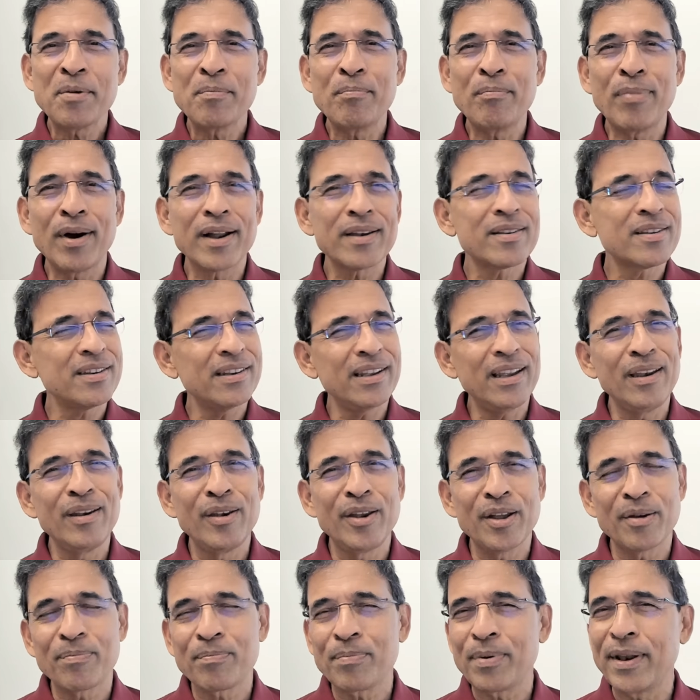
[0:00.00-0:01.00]
but
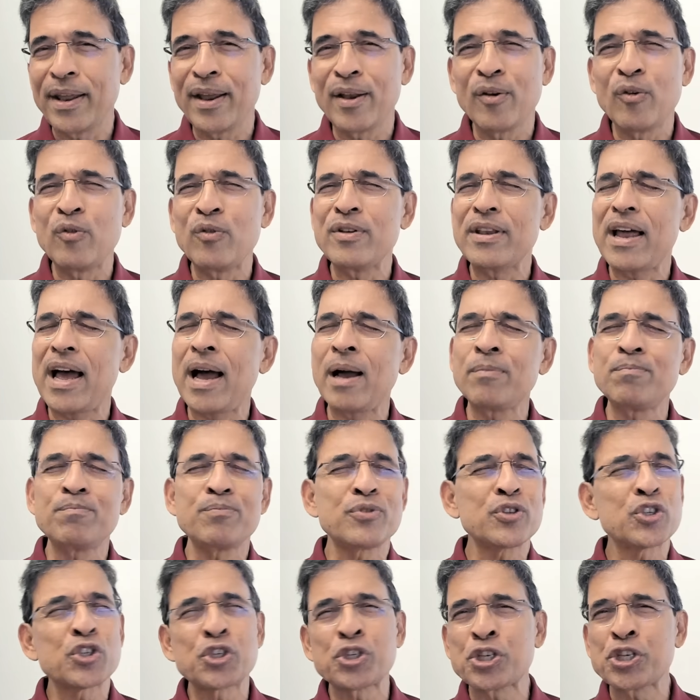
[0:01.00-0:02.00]
India played
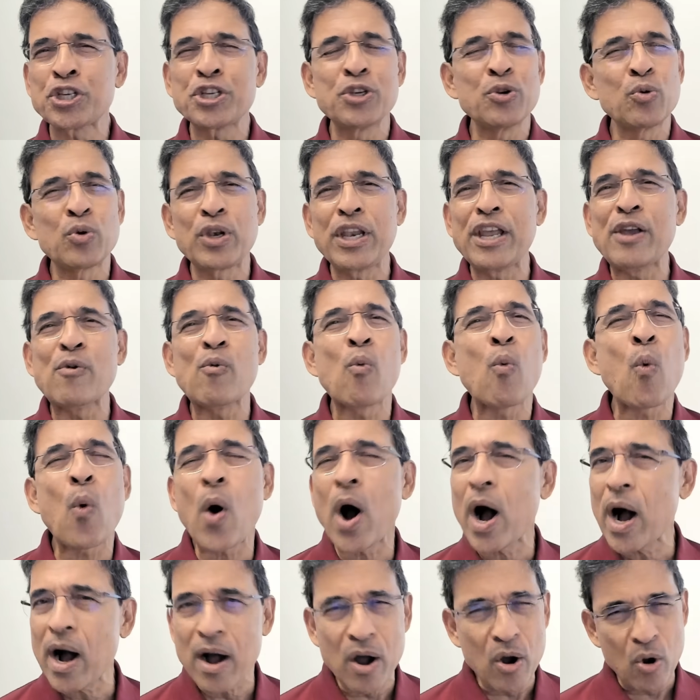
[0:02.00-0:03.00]
absolutely
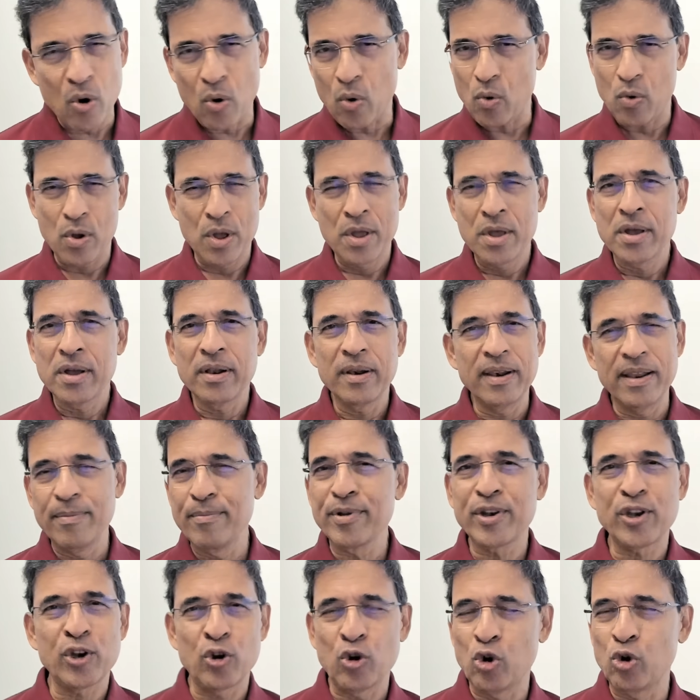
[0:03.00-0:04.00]
wow
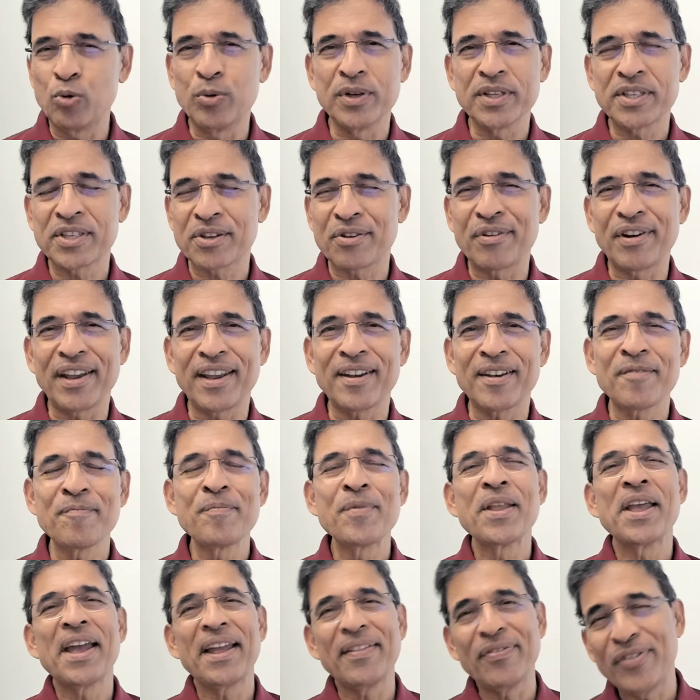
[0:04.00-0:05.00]
limited overs cricket.
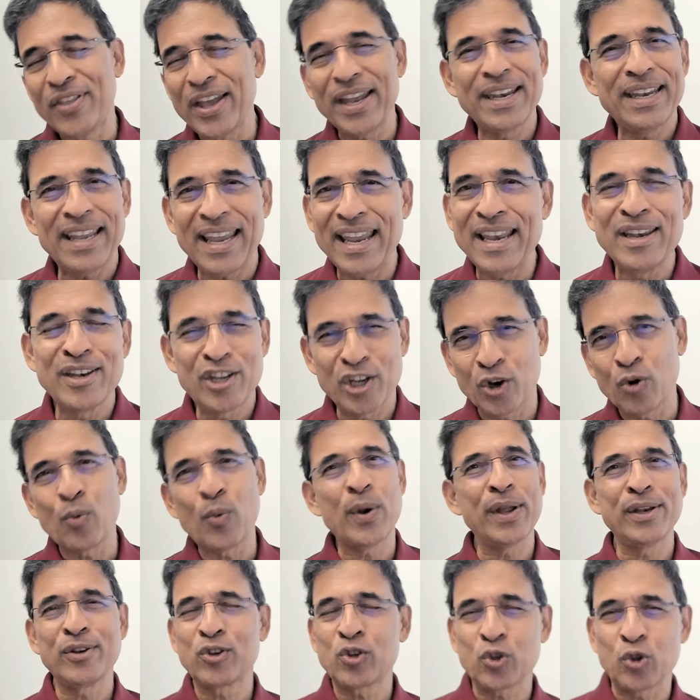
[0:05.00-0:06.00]
And then India
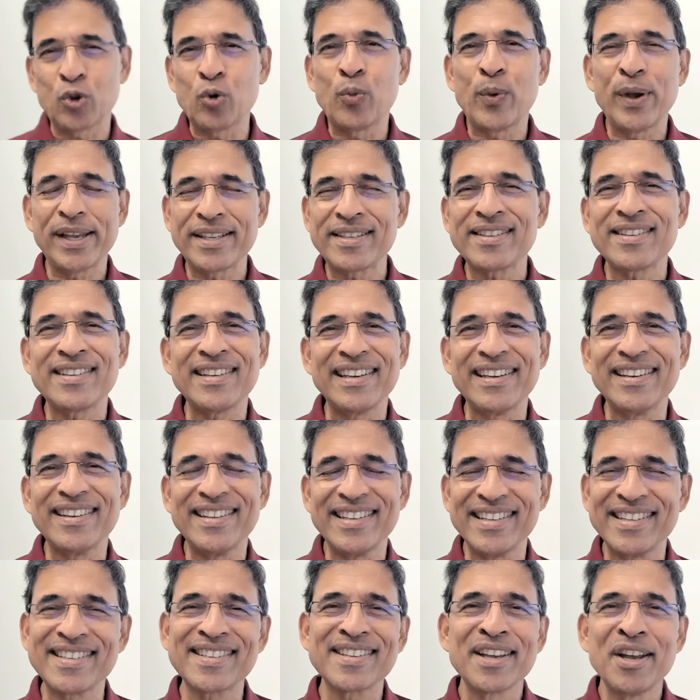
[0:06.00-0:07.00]
went to the West
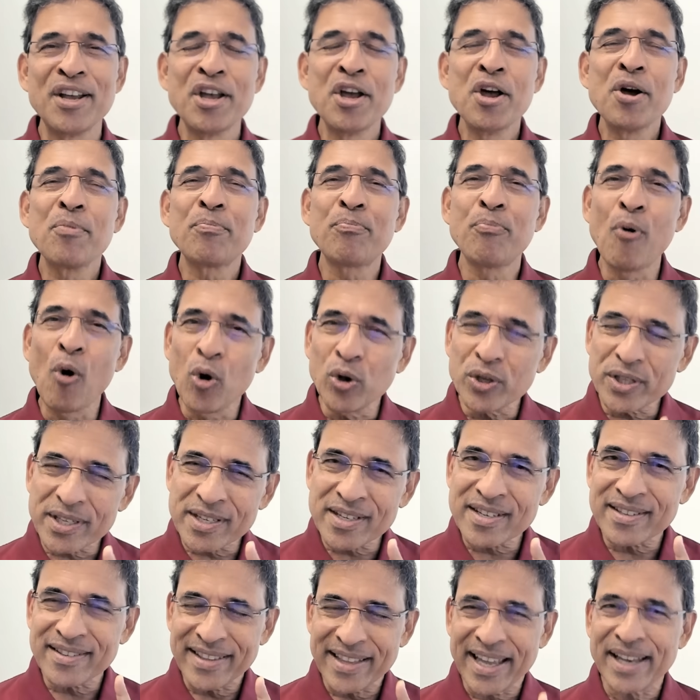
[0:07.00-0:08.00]
Indies.
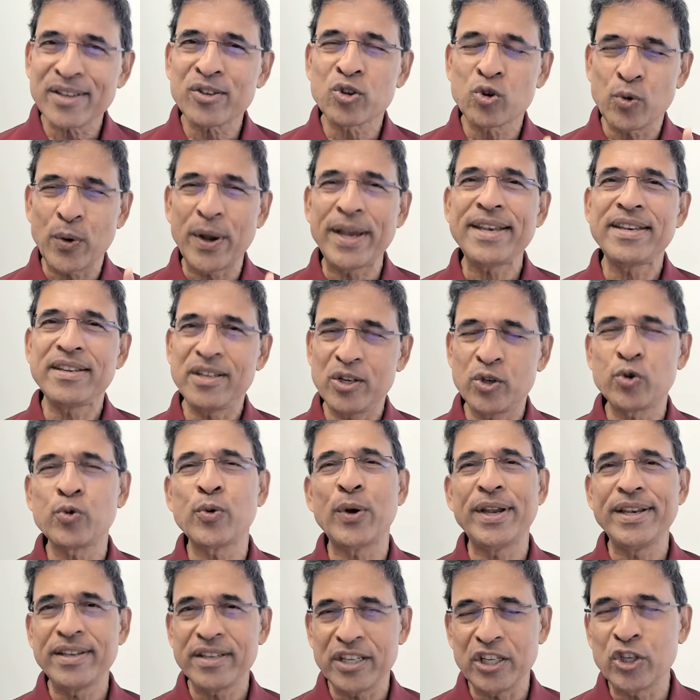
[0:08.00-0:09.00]
Post that
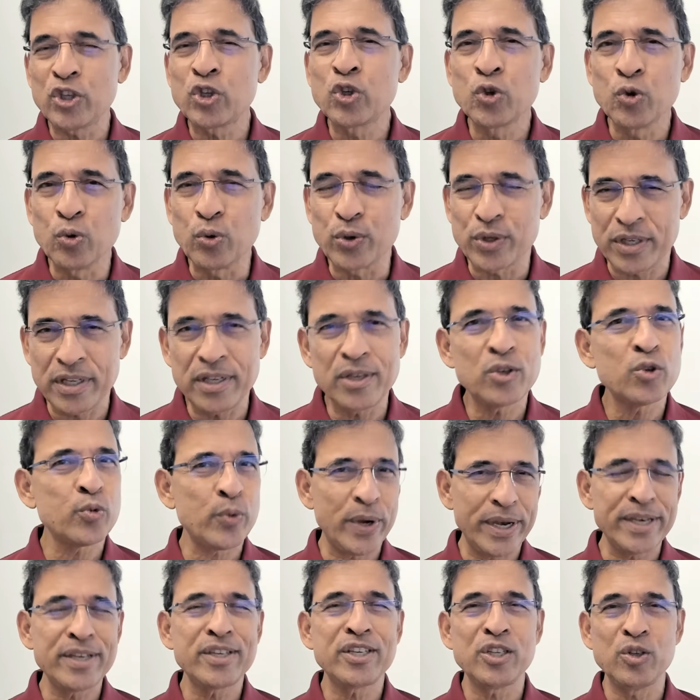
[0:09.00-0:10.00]
2022
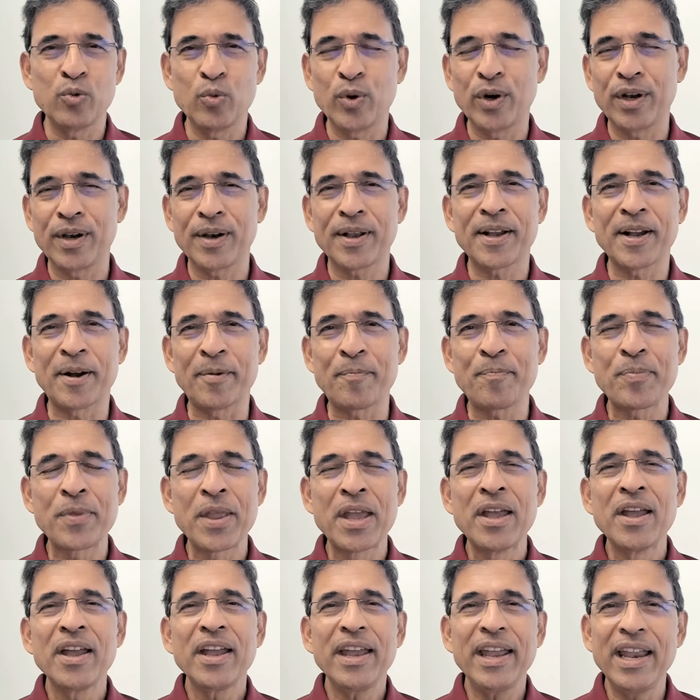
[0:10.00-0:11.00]
T20 World Cup,
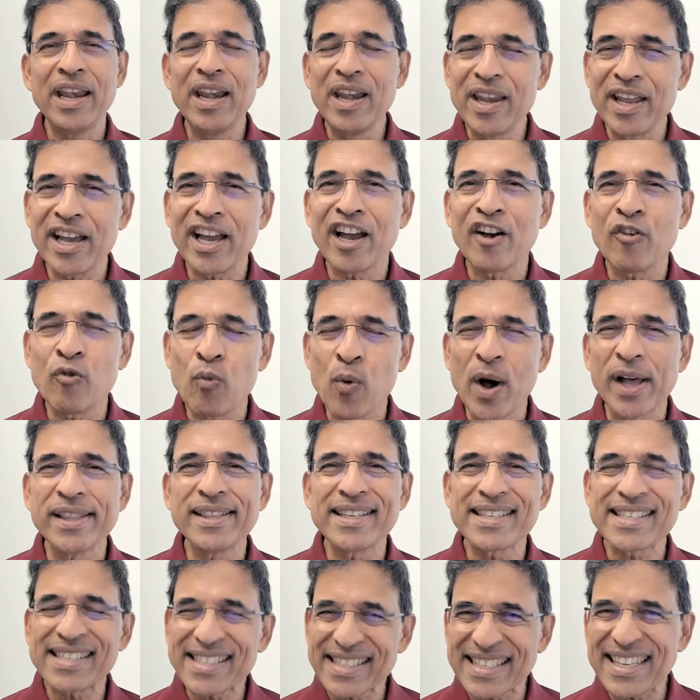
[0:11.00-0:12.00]
India have
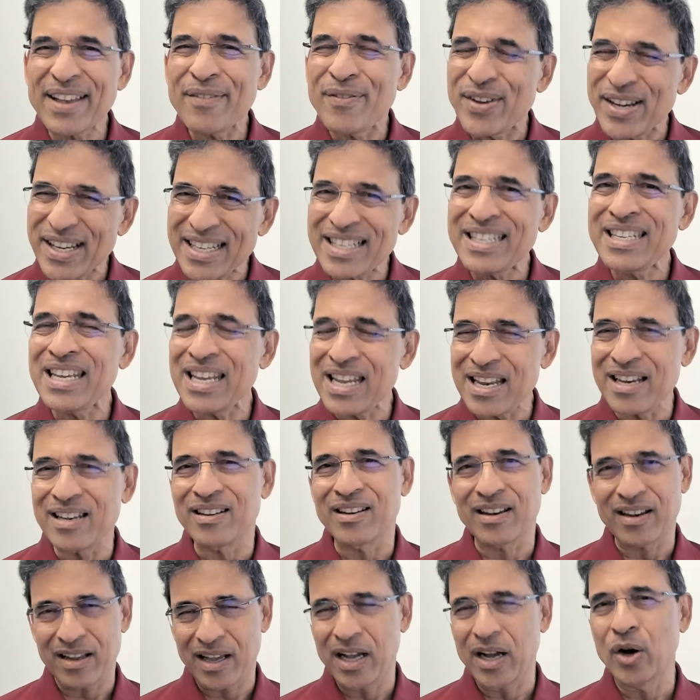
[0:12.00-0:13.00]
won
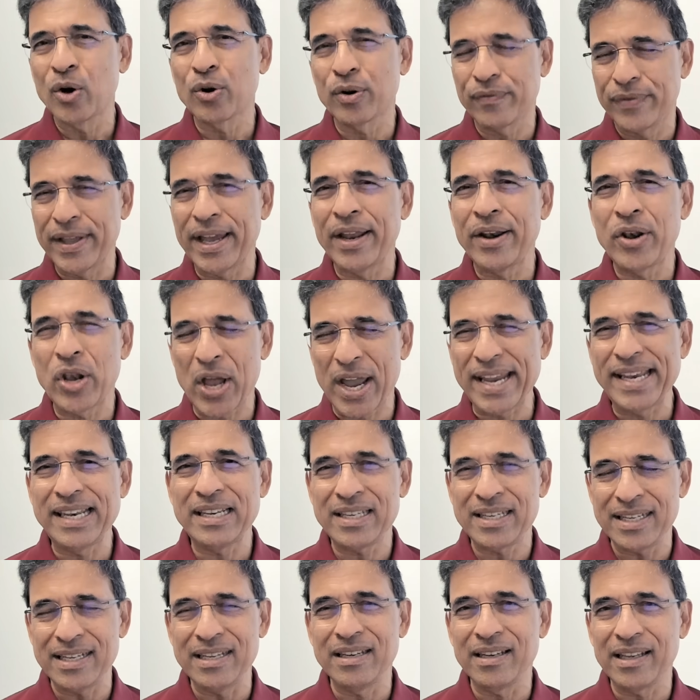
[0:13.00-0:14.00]
17 out of their
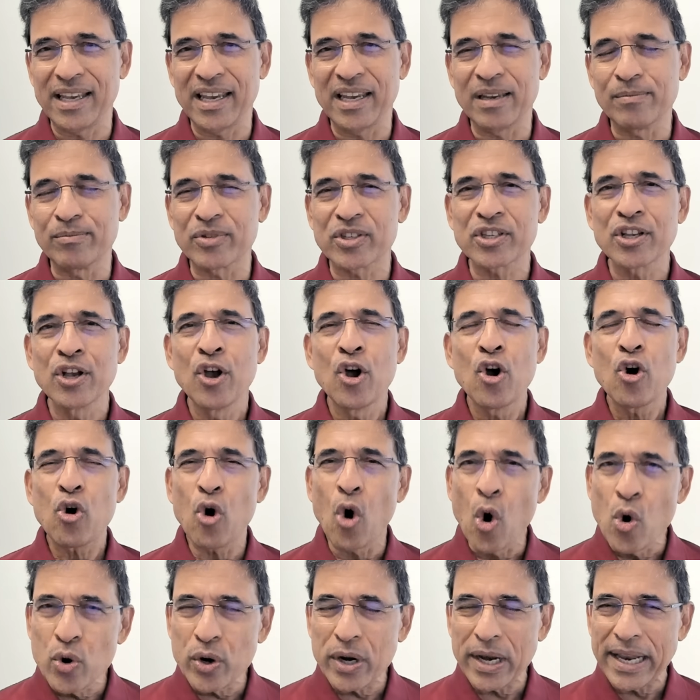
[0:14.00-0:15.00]
19 games.
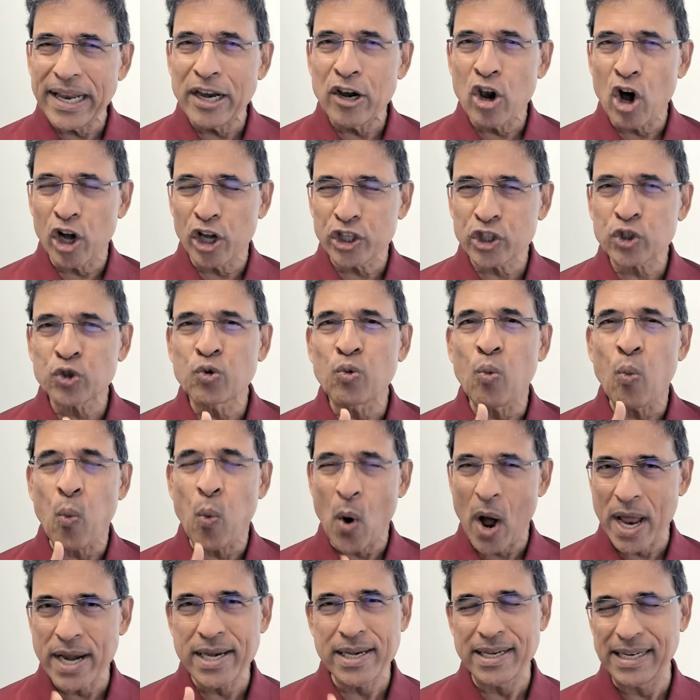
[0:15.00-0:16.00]
Only lost
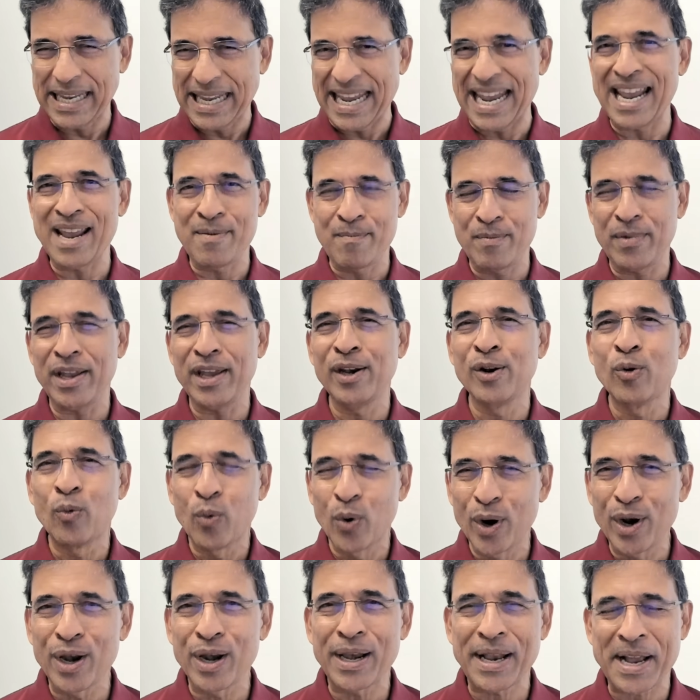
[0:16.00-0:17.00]
1 game in a
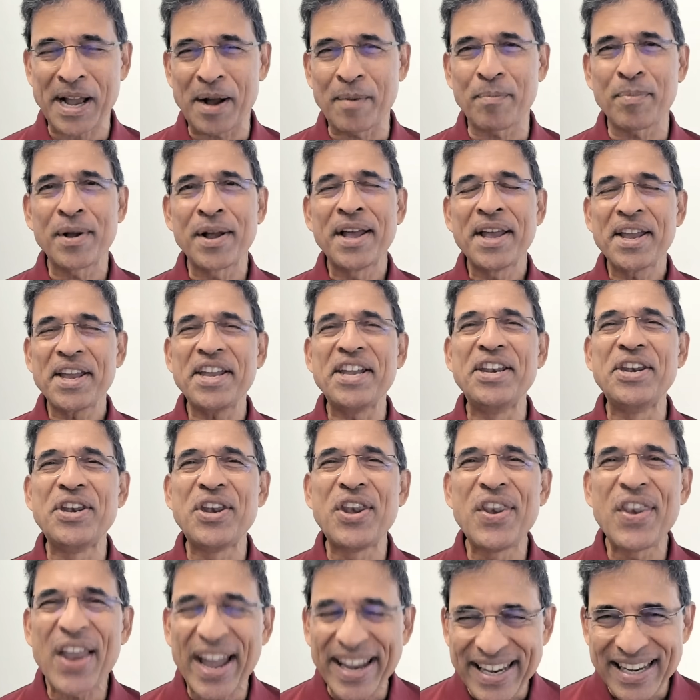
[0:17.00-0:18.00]
World Cup
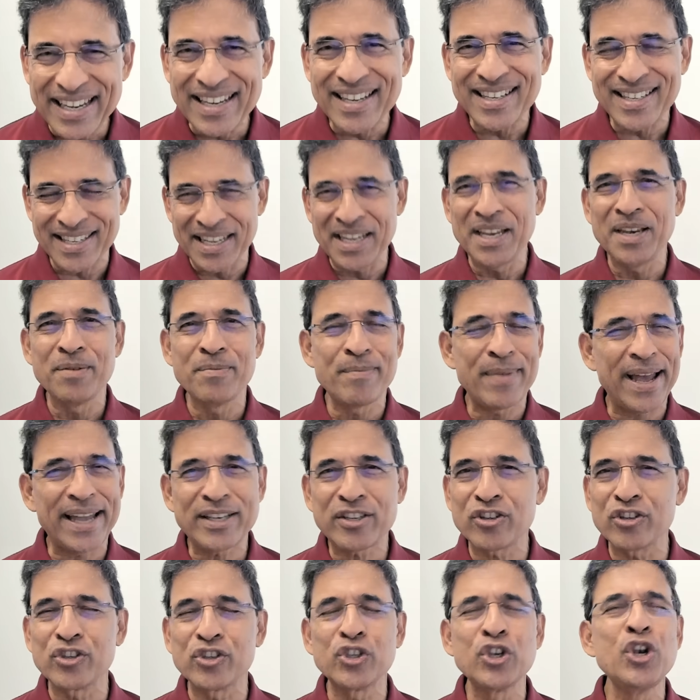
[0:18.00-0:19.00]
in 19
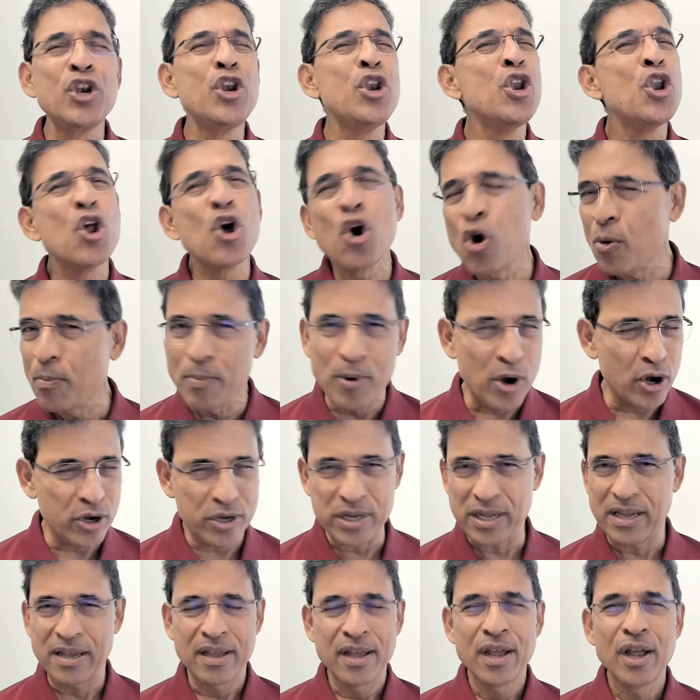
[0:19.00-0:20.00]
matches.
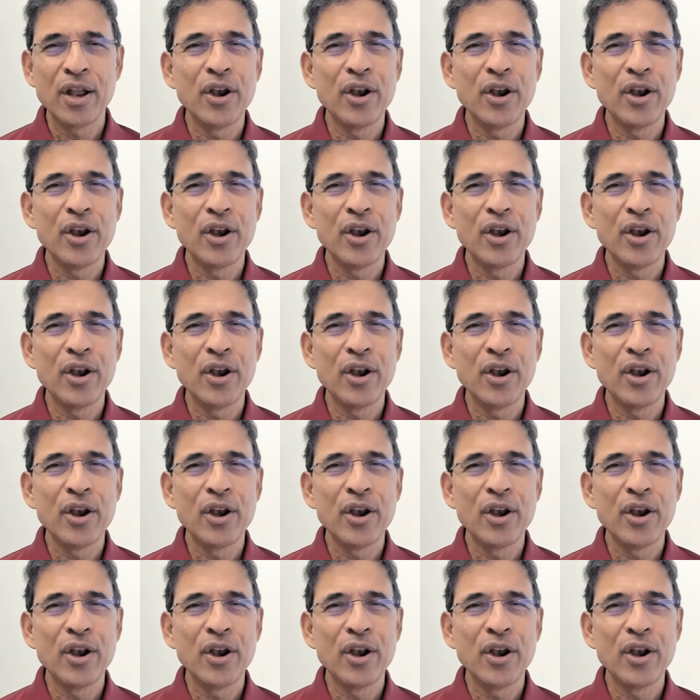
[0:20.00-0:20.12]
Nobody